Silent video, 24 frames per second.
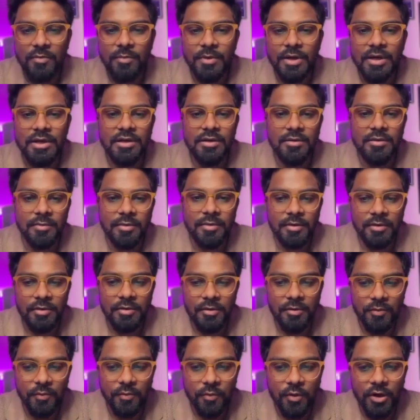But
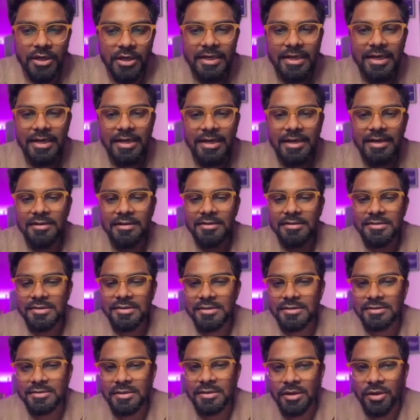what date does
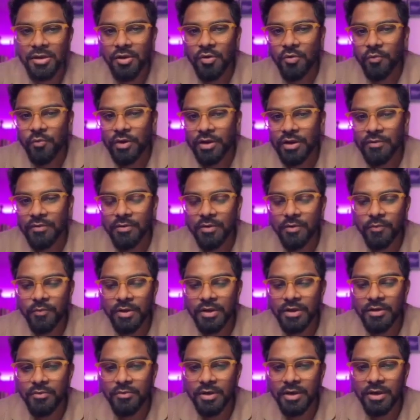is when
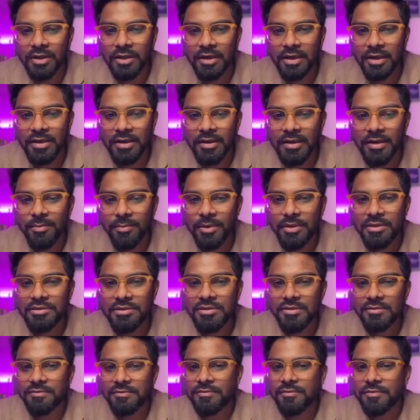you are creating a
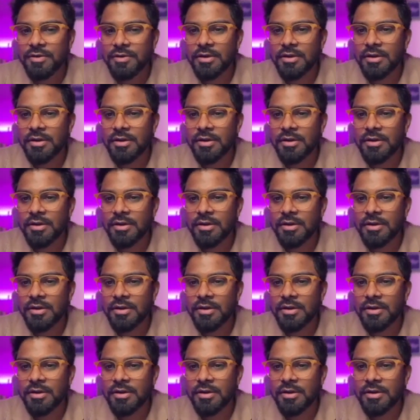bunch of